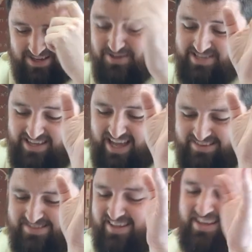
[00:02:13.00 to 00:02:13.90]
so you sing
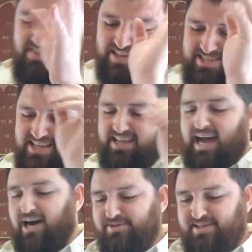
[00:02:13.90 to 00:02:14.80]
that thing and eventually the
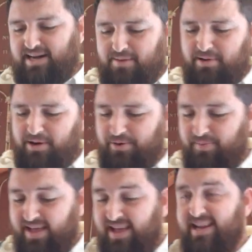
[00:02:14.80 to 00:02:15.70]
cows come
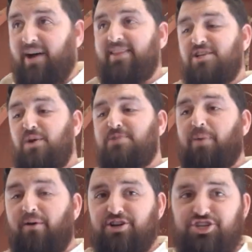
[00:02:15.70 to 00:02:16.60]
home. Now, in this week's
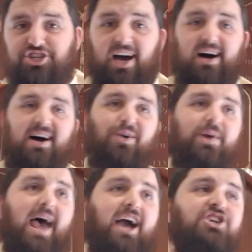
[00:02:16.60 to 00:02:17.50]
parashah,
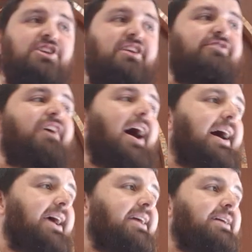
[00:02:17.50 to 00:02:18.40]
we actually
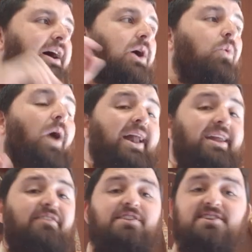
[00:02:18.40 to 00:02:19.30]
find one
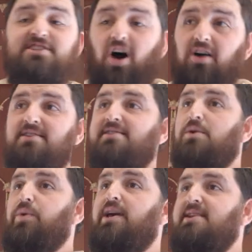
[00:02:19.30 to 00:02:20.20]
of the songs
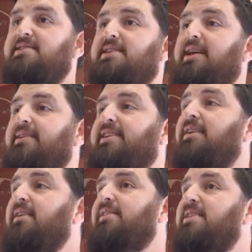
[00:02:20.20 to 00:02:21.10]
that we sing
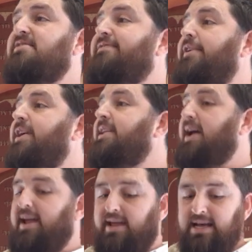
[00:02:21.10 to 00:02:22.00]
till this very
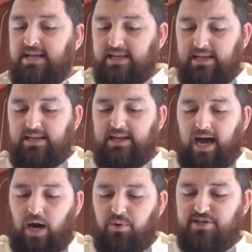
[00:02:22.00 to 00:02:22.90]
day in
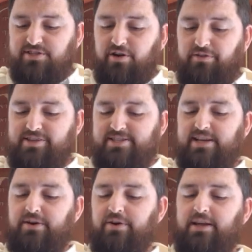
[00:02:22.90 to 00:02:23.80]
our service
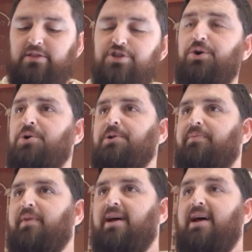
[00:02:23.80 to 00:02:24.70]
here in the
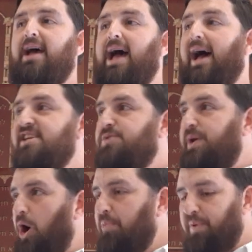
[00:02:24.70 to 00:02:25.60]
shul. As
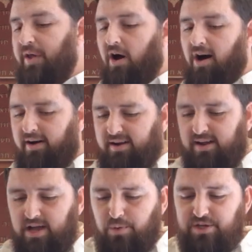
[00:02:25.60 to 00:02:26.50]
we open the ark,
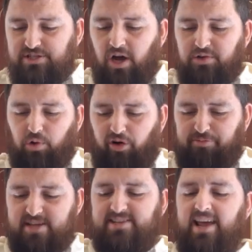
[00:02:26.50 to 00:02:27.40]
we start off
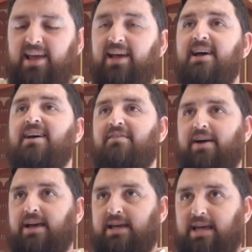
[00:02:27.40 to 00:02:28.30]
by saying, uh,
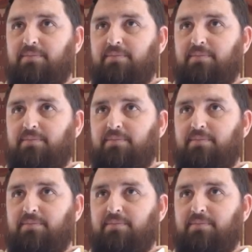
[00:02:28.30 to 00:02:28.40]
And